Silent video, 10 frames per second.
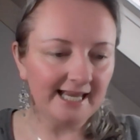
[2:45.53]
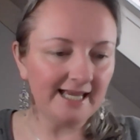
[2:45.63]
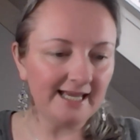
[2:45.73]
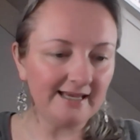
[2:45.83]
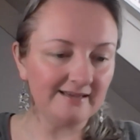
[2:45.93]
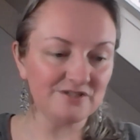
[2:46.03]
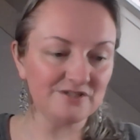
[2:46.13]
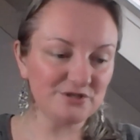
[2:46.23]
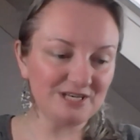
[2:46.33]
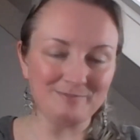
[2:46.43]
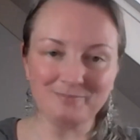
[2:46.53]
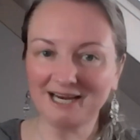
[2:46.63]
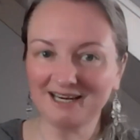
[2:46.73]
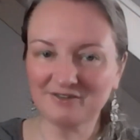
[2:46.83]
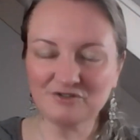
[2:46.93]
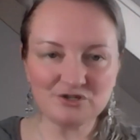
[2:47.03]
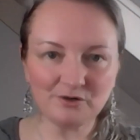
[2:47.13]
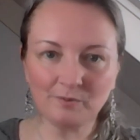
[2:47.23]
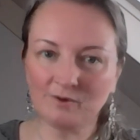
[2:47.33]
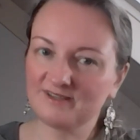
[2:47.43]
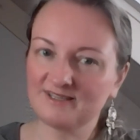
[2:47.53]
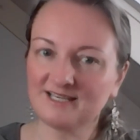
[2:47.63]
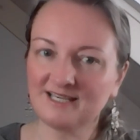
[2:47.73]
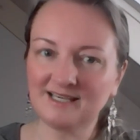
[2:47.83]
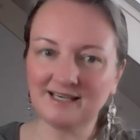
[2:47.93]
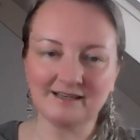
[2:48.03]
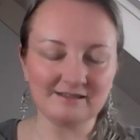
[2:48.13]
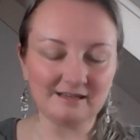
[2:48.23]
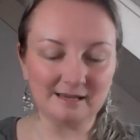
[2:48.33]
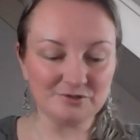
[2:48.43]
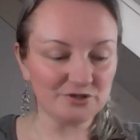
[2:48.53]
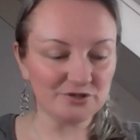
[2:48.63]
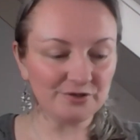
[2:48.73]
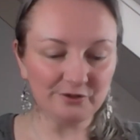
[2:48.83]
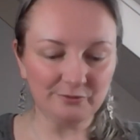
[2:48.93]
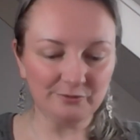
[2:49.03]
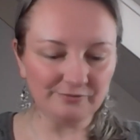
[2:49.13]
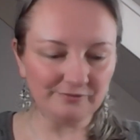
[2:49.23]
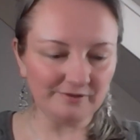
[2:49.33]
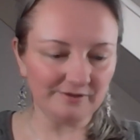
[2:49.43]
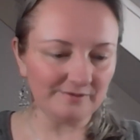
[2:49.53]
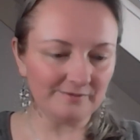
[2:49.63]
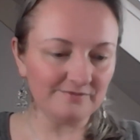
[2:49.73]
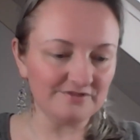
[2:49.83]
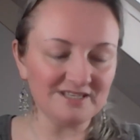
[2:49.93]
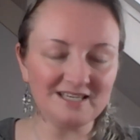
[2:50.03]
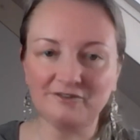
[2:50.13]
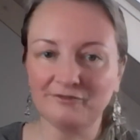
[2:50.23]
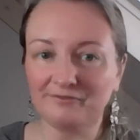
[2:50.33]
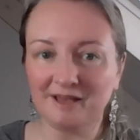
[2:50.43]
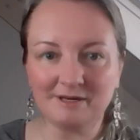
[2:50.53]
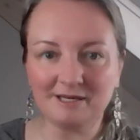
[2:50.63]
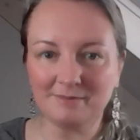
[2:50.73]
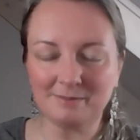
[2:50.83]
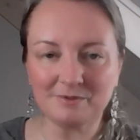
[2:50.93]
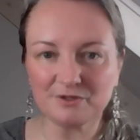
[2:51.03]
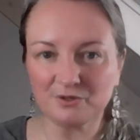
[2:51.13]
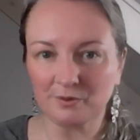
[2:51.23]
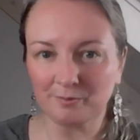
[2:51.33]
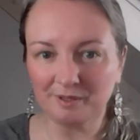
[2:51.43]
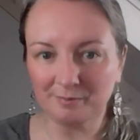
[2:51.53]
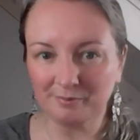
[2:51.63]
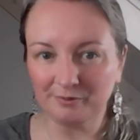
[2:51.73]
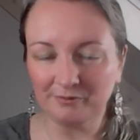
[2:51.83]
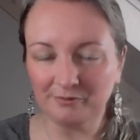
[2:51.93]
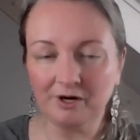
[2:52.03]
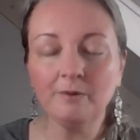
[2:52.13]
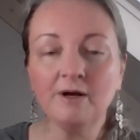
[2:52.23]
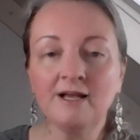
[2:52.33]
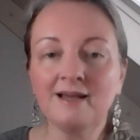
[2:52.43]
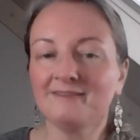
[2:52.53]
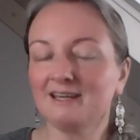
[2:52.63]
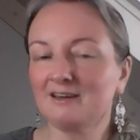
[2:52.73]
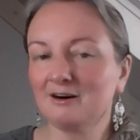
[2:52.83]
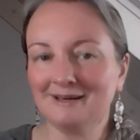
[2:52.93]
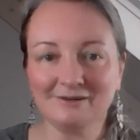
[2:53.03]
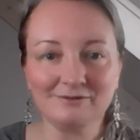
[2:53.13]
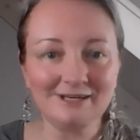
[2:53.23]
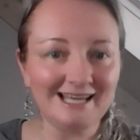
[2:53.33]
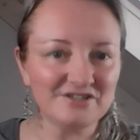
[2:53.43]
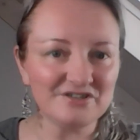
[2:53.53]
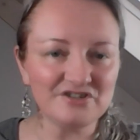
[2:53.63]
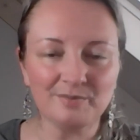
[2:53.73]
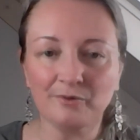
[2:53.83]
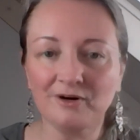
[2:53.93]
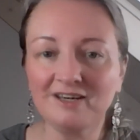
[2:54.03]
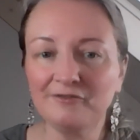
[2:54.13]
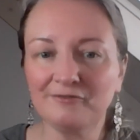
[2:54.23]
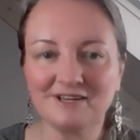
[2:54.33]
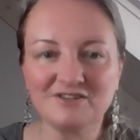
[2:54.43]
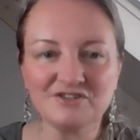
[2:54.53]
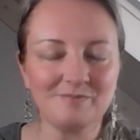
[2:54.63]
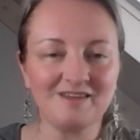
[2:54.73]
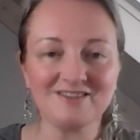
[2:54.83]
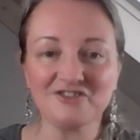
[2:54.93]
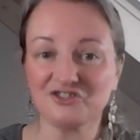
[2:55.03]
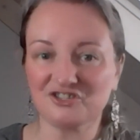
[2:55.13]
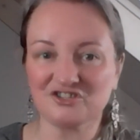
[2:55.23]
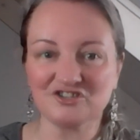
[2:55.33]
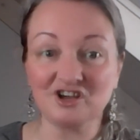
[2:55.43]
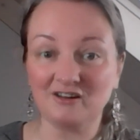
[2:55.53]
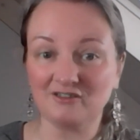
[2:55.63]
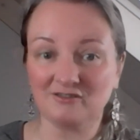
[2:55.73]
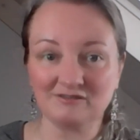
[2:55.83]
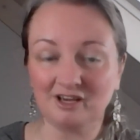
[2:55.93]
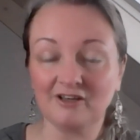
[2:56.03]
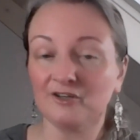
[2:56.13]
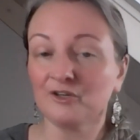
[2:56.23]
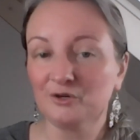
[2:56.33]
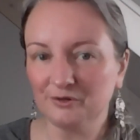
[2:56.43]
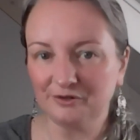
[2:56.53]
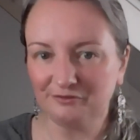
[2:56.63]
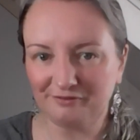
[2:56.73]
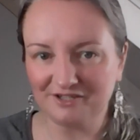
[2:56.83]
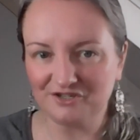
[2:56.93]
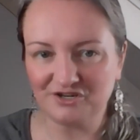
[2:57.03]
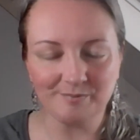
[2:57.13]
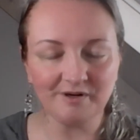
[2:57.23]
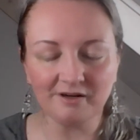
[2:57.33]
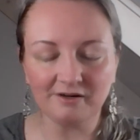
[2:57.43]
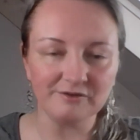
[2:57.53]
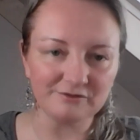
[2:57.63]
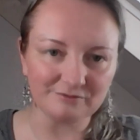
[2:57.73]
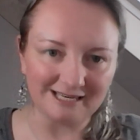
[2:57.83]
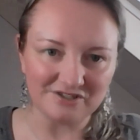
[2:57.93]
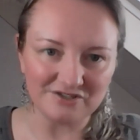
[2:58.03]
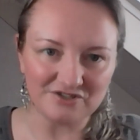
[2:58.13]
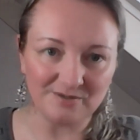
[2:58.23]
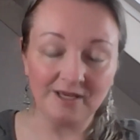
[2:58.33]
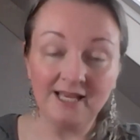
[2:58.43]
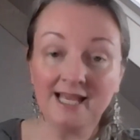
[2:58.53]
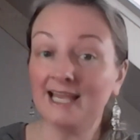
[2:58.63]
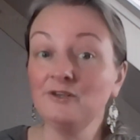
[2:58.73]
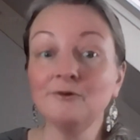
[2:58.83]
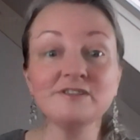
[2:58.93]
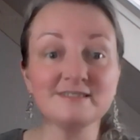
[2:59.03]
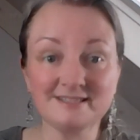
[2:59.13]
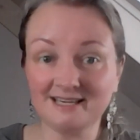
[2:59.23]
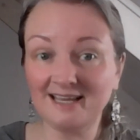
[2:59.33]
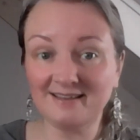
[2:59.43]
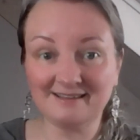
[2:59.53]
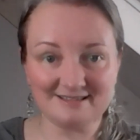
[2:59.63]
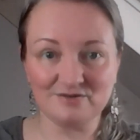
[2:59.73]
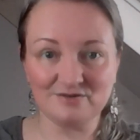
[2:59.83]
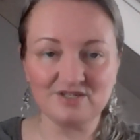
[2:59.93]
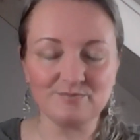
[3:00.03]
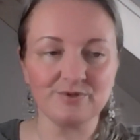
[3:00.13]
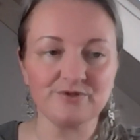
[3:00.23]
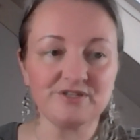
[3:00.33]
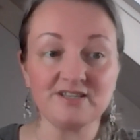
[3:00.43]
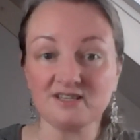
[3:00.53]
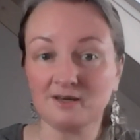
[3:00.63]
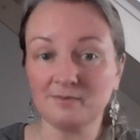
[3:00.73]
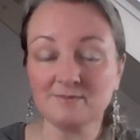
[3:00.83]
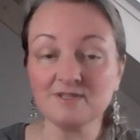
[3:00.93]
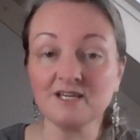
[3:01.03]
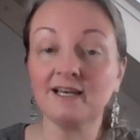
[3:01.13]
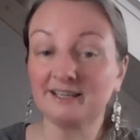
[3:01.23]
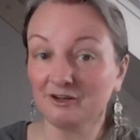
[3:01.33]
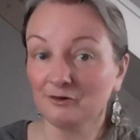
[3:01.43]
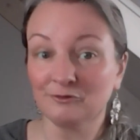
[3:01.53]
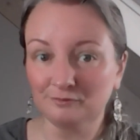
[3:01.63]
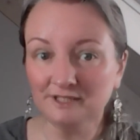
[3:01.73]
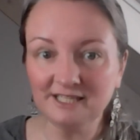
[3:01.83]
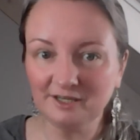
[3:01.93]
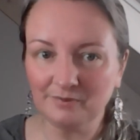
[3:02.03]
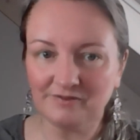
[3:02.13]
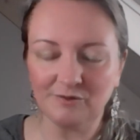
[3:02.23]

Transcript: It's usually parents you don't want to see. I'm sure you've seen family members or people you know that are in a relationship or in a friendship that's just not a good friendship, not a good relationship. And you can say this to this person, and sometimes they're like agreeing with